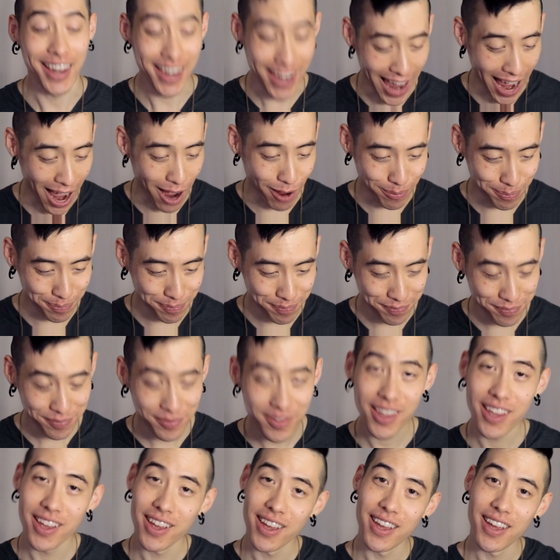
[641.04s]
Now,
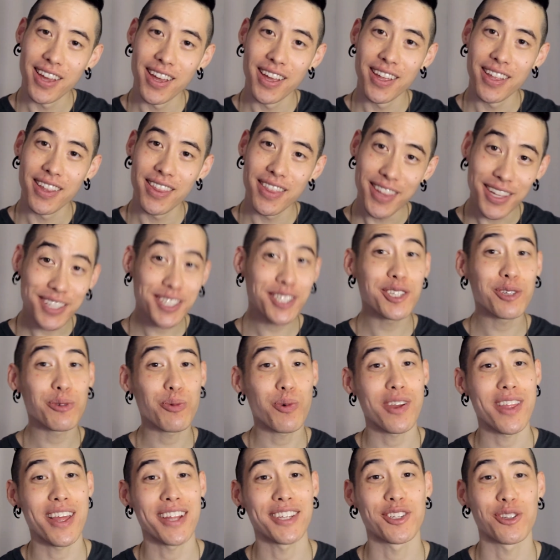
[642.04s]
this is
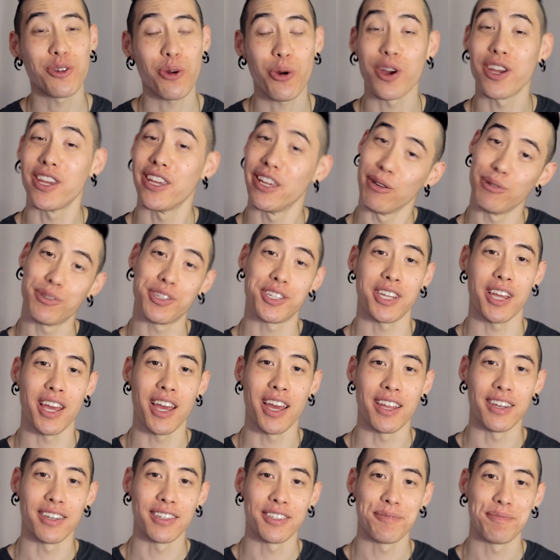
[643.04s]
where that story used to
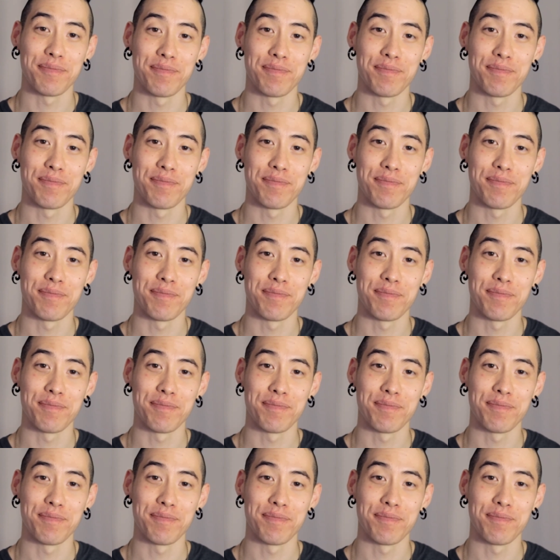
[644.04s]
end.